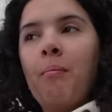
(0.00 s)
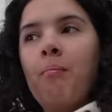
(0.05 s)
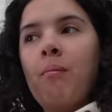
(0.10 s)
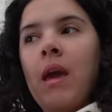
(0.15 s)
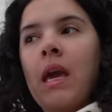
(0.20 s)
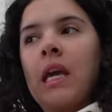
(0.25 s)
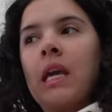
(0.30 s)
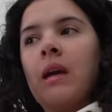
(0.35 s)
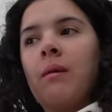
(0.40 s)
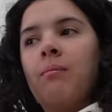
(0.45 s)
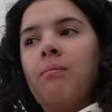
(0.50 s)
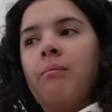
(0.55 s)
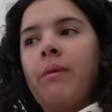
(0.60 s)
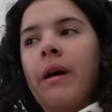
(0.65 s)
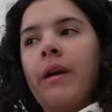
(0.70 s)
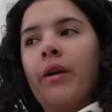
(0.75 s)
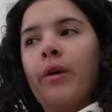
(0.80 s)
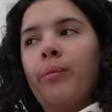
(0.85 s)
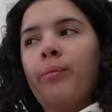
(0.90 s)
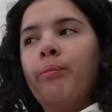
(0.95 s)
make a
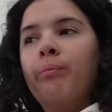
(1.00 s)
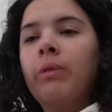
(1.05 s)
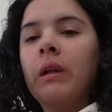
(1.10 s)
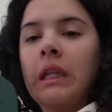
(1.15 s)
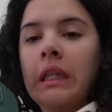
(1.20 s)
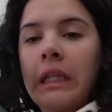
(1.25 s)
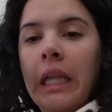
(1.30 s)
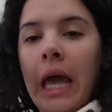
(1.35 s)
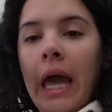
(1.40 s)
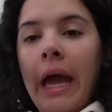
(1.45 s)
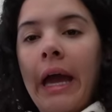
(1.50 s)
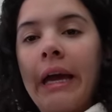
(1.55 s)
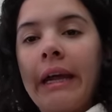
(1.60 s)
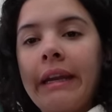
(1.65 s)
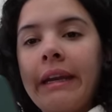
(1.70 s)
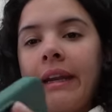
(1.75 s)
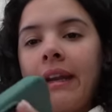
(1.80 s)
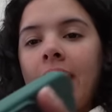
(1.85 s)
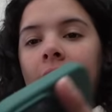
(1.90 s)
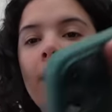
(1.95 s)
better
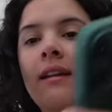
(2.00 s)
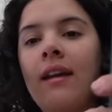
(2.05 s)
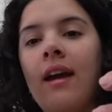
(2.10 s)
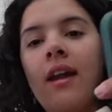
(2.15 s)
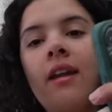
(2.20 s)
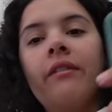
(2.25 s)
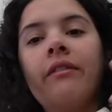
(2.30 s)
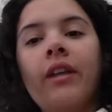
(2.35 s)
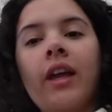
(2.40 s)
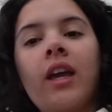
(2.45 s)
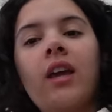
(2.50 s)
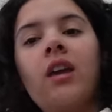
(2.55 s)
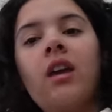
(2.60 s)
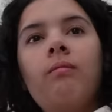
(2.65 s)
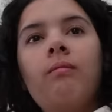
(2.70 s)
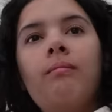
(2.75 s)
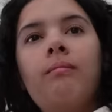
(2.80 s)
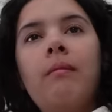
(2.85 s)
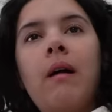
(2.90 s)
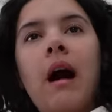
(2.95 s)
plan and kind of like
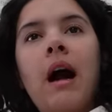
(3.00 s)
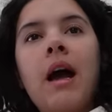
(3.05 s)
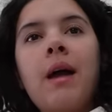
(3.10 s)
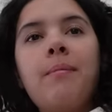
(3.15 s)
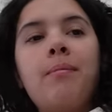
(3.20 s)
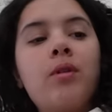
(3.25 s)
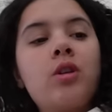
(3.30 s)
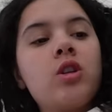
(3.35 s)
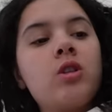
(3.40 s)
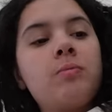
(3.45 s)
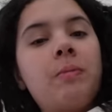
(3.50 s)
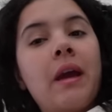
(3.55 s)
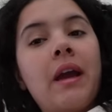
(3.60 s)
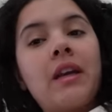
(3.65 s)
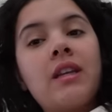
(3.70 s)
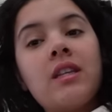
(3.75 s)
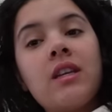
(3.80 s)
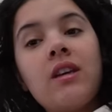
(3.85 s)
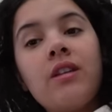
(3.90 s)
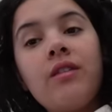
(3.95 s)
my
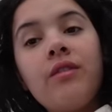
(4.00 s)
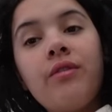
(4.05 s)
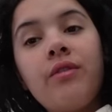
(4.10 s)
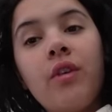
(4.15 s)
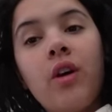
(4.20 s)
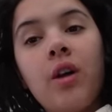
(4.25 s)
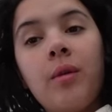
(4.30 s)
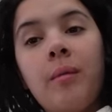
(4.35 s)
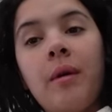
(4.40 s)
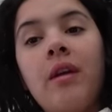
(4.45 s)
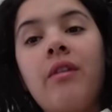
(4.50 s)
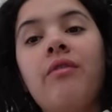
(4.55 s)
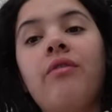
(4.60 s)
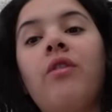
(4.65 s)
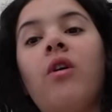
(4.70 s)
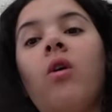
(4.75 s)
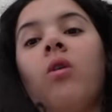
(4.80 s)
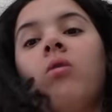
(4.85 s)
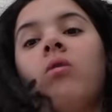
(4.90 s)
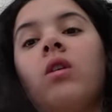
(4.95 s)
perspective on my
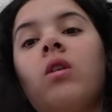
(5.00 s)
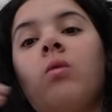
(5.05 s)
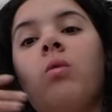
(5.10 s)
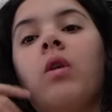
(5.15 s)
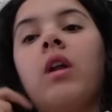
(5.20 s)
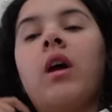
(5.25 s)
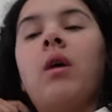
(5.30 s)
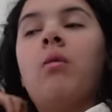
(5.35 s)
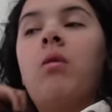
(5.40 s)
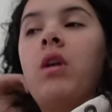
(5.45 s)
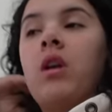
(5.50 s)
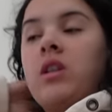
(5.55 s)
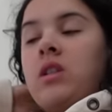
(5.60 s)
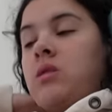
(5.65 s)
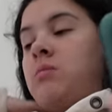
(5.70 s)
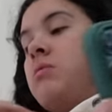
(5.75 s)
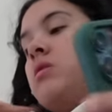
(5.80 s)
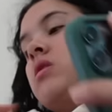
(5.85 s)
phone and what I want it to